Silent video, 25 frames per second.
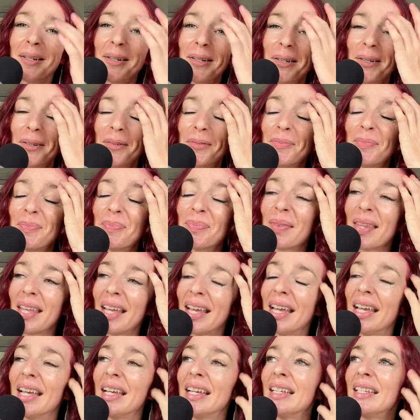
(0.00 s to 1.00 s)
um,
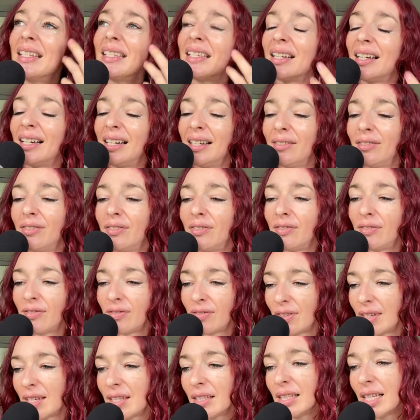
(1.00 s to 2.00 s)
and I
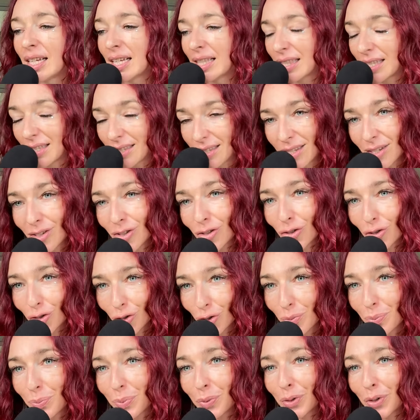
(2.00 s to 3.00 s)
feel like this is
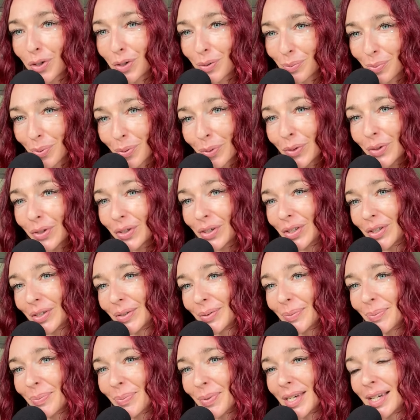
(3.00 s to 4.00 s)
super
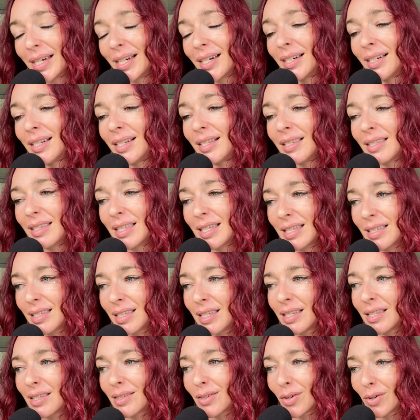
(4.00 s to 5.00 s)
important because this
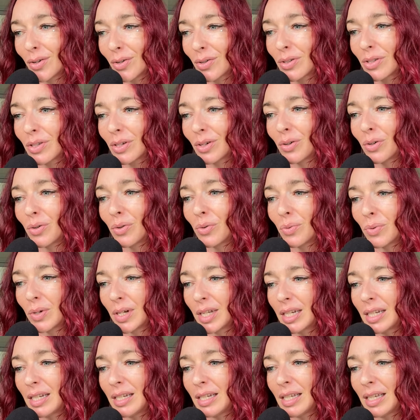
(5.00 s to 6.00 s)
is also
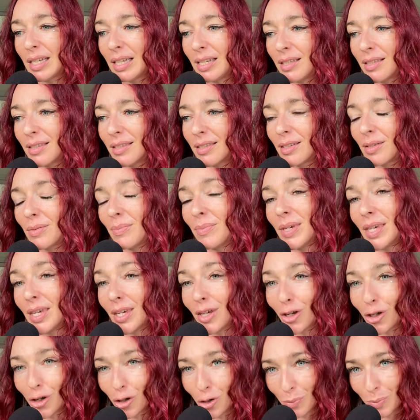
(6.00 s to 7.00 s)
what it is to be
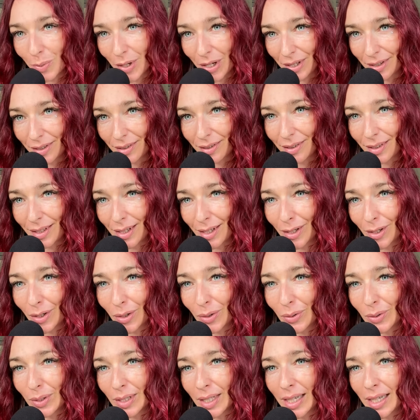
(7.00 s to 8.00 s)
human. You
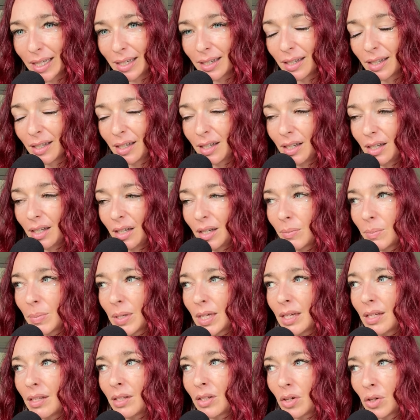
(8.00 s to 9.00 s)
know, like
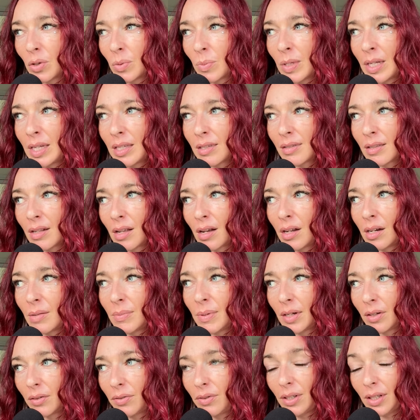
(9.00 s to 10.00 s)
being human is not
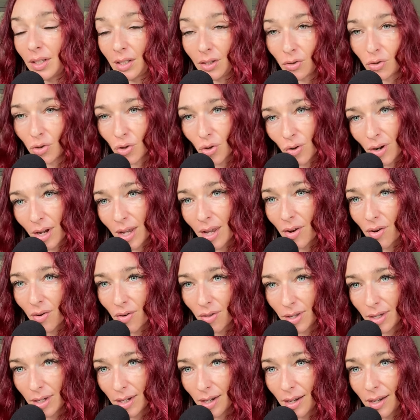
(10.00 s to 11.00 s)
about feeling joy all
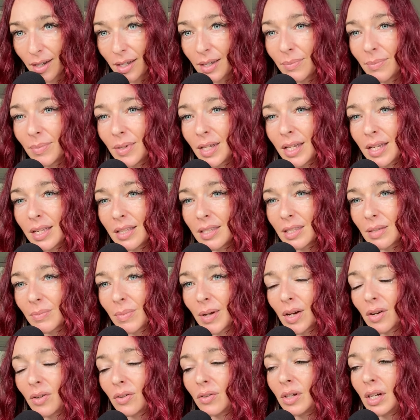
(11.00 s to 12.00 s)
the time, it's
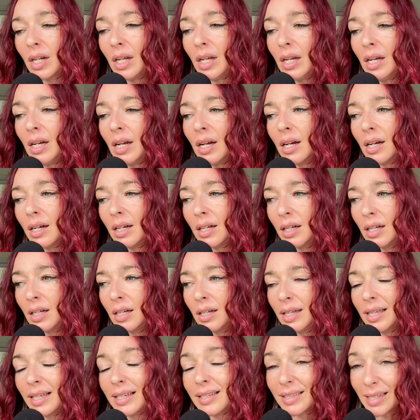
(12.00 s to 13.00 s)
about uh,
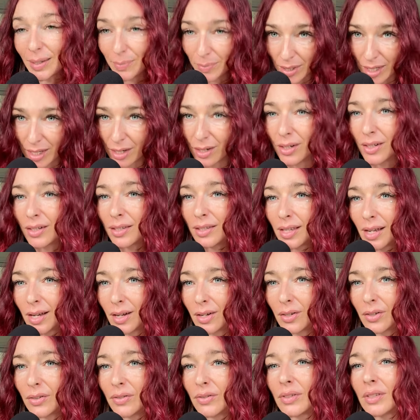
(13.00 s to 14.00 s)
accepting
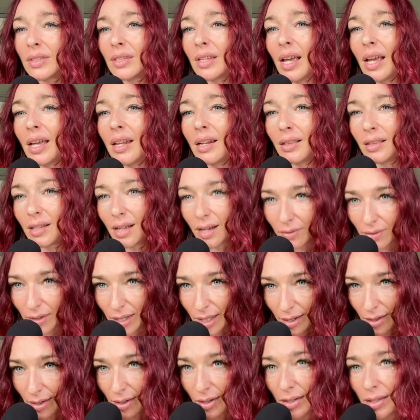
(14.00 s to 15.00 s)
ourselves and
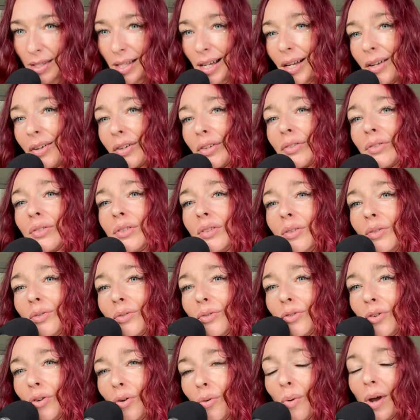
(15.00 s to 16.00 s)
loving ourselves
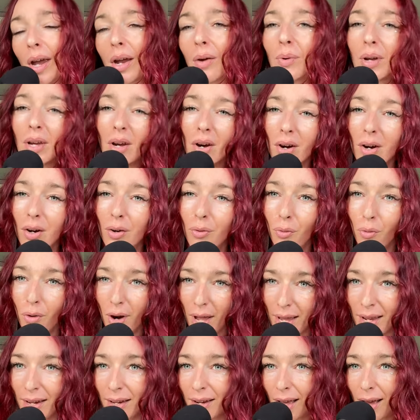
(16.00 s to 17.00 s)
for where we are
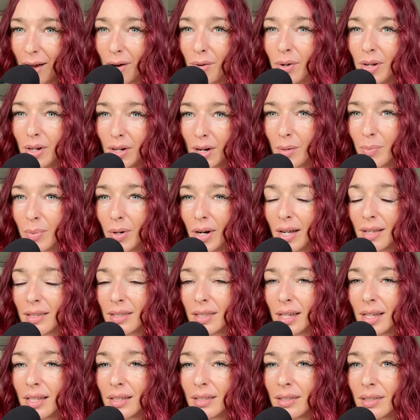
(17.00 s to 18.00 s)
right now in our
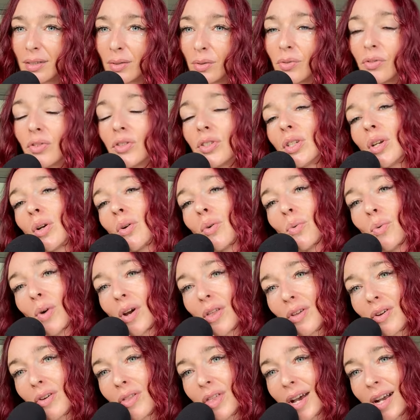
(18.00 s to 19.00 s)
process. So,
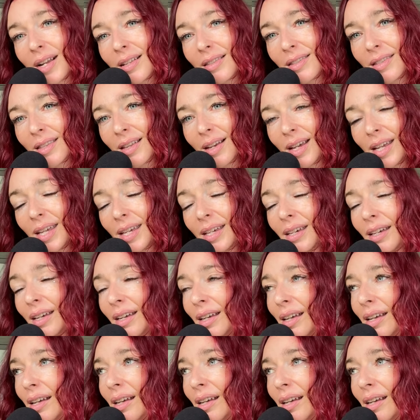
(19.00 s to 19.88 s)
whether that's like,